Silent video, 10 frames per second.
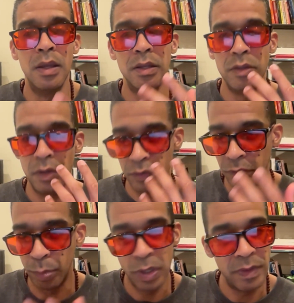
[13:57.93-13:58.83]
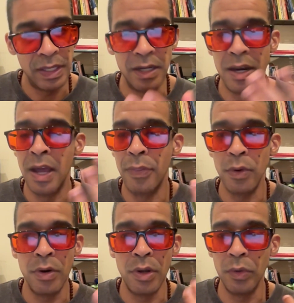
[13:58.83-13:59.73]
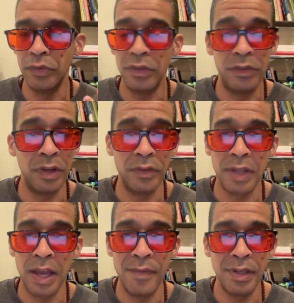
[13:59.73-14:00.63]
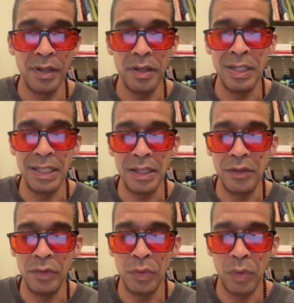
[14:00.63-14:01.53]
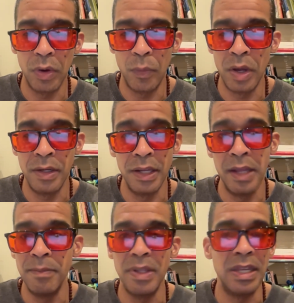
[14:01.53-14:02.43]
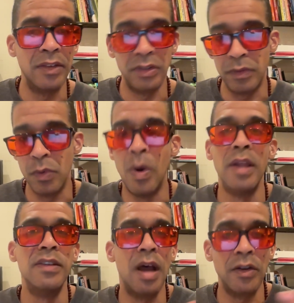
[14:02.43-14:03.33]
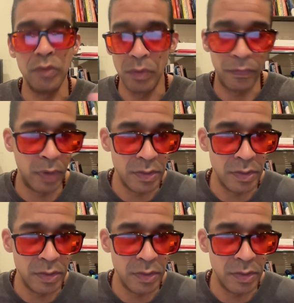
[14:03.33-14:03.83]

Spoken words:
You're just breathing in and out through your nose, just having an easy run. And yes, if you want to talk to a friend,